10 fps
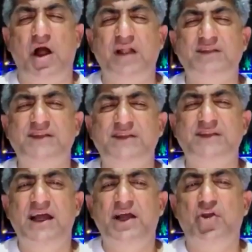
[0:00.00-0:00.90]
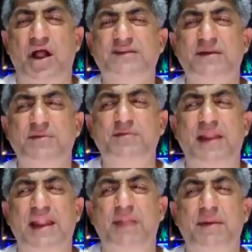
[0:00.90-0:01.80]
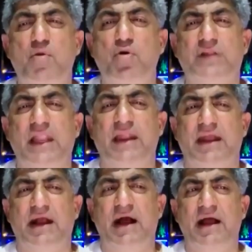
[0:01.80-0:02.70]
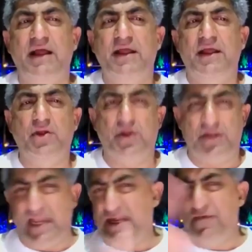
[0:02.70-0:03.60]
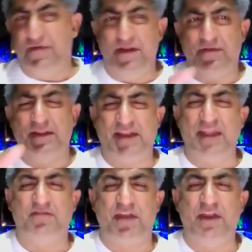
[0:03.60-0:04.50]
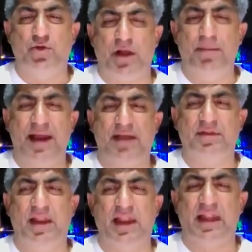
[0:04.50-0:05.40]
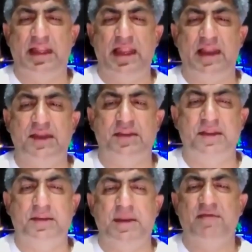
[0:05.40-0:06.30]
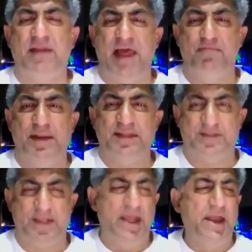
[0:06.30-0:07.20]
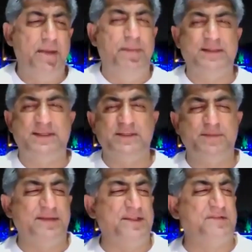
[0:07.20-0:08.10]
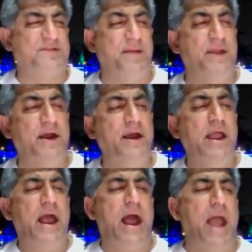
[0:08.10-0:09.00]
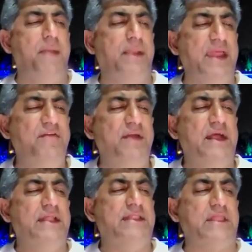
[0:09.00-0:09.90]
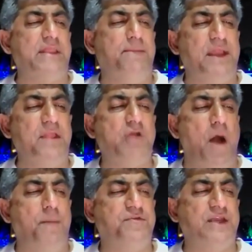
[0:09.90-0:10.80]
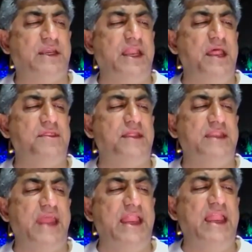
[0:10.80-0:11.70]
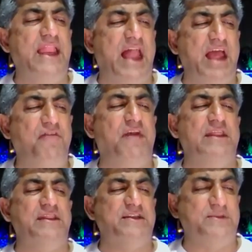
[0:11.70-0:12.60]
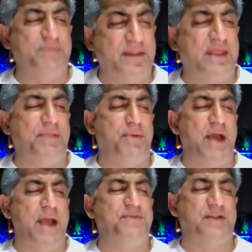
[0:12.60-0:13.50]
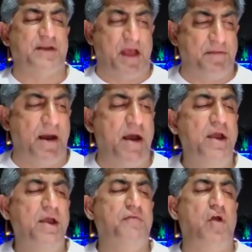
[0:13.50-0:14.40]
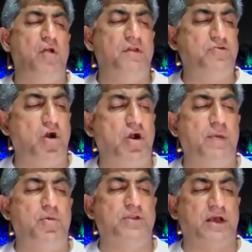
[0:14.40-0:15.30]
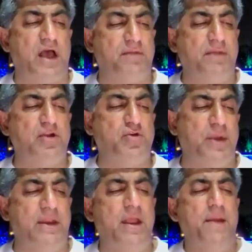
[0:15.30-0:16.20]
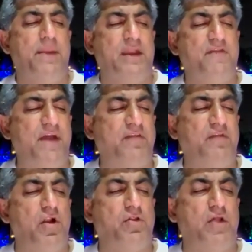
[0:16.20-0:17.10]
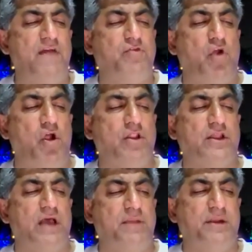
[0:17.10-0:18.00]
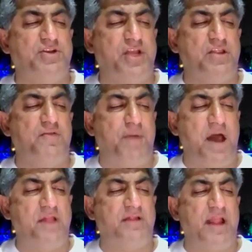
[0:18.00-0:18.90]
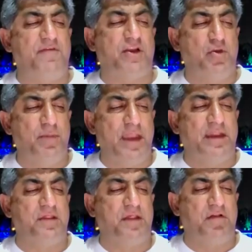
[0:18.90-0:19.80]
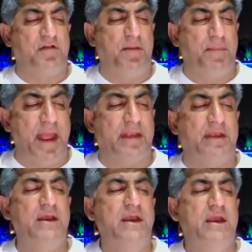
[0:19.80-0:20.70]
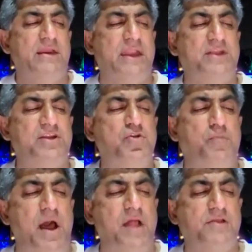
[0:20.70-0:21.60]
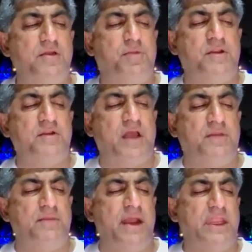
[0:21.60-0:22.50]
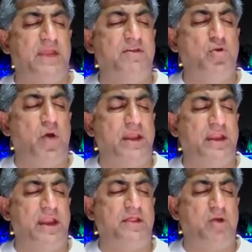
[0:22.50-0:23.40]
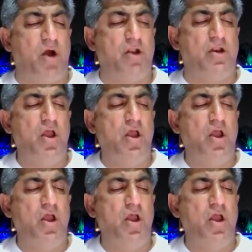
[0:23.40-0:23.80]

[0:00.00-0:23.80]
answer must be a little bit more clear, Rekha. You're telling different things. Try to come back with a little clear answer. In the meanwhile, I have Bliss. Bliss's message has come here. I believe that the biggest obstacle is the daily life in this myth and perhaps the karma. We always talk about the karma twin, but in fact, we also have all the karmic chains of past life accumulated in the central bank. In addition to past and present karma, even though I realize God,